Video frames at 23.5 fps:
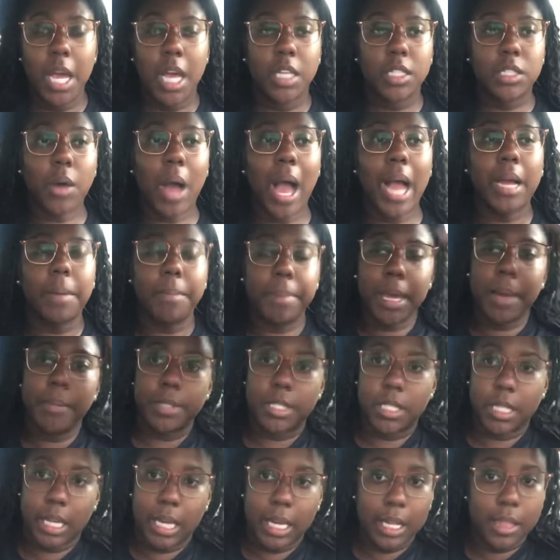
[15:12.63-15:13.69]
so I can be able
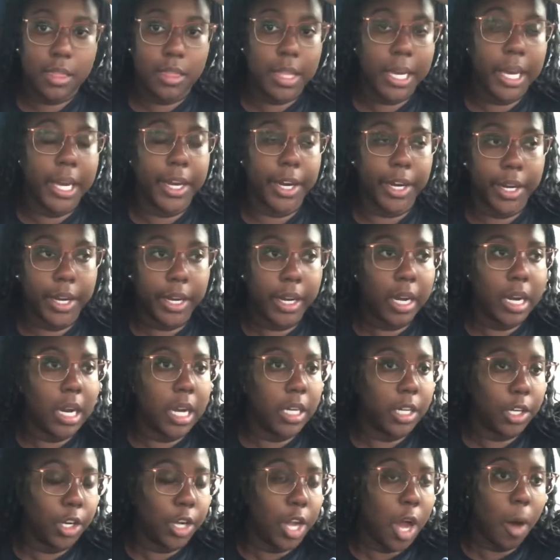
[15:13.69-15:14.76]
to get there
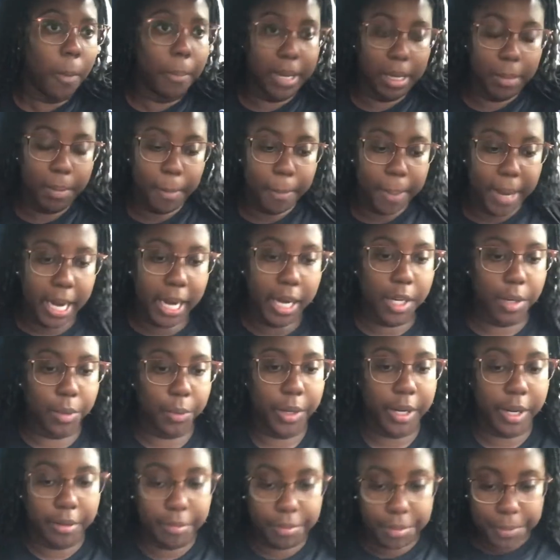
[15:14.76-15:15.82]
and, you know, be prepared or
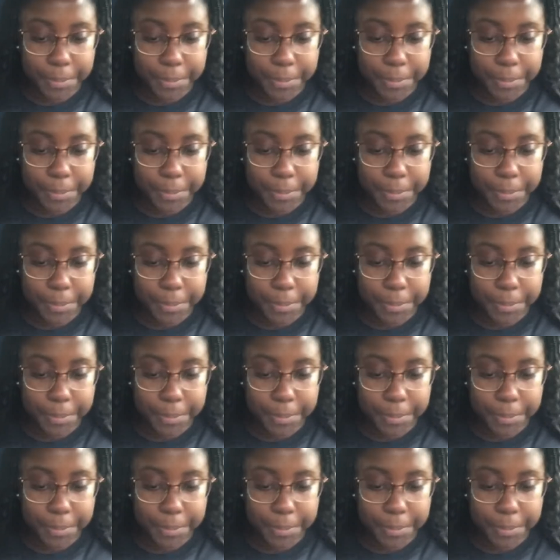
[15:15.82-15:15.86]
whatever.